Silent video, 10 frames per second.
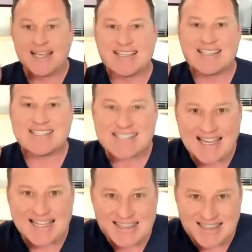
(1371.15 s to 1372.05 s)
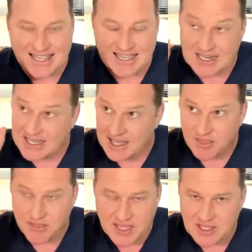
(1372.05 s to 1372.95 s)
The second thing, and again,
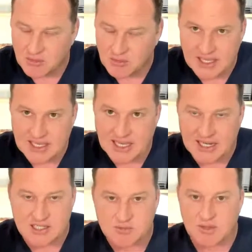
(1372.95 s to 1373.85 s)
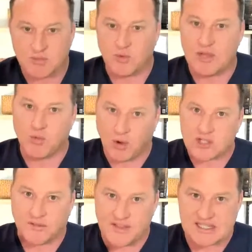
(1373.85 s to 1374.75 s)
thank you, Mike Koenigs, we worked
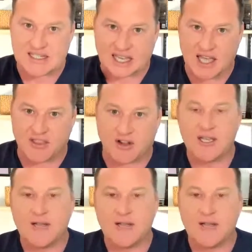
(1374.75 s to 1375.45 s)
on this together.